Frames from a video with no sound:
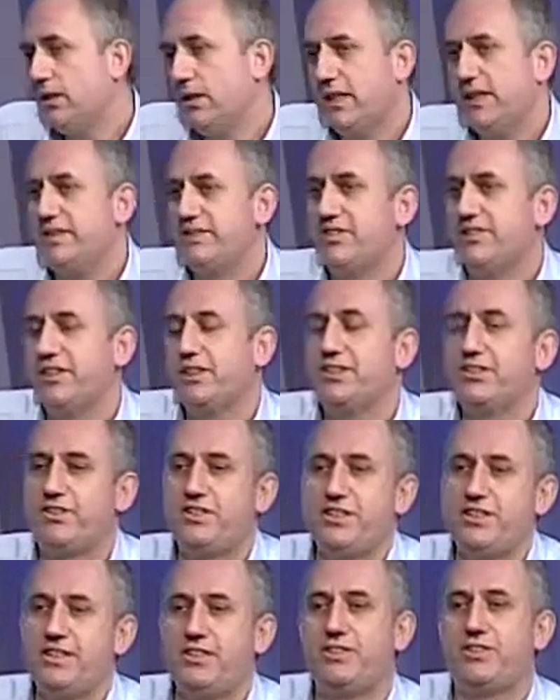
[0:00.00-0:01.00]
It's
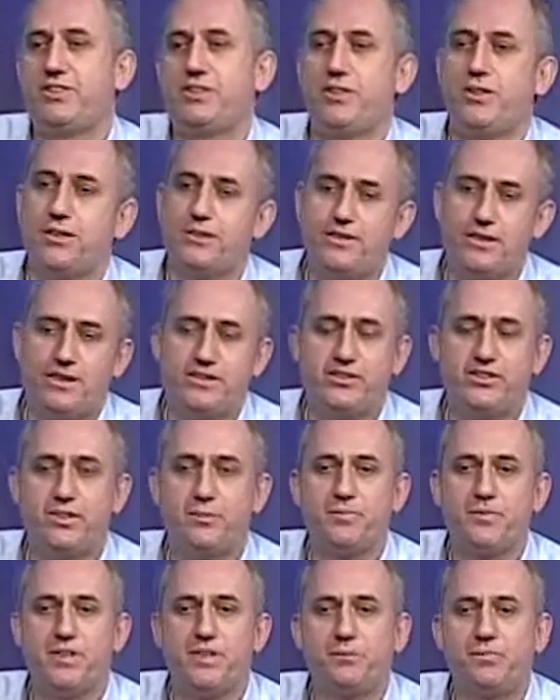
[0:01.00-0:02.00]
dusty, it's hot, and
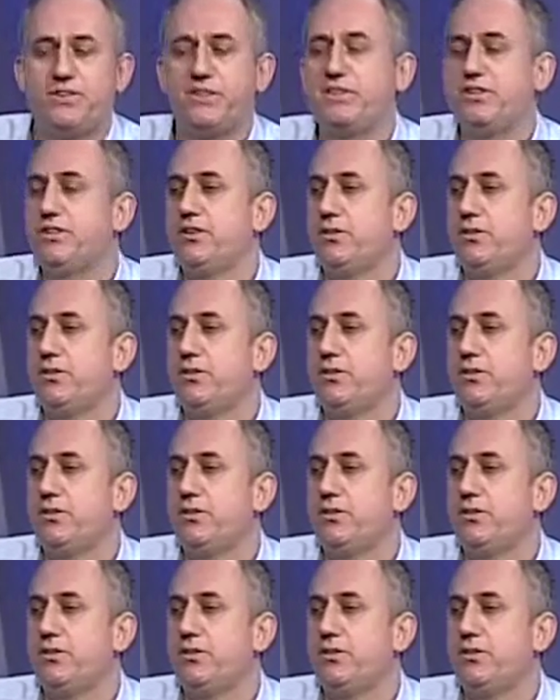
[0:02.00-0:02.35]
sometimes there's